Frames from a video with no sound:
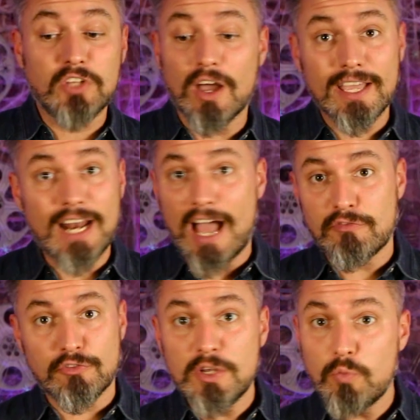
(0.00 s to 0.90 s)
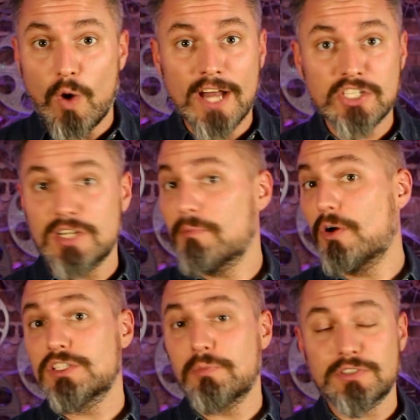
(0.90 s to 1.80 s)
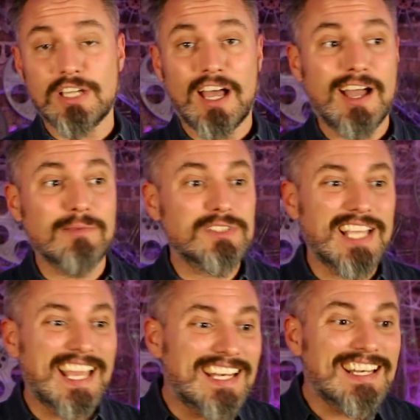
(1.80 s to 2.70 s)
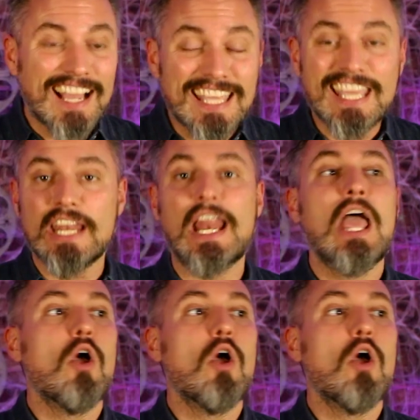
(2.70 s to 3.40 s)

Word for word: dug it, I've rewatched it multiple times, and again,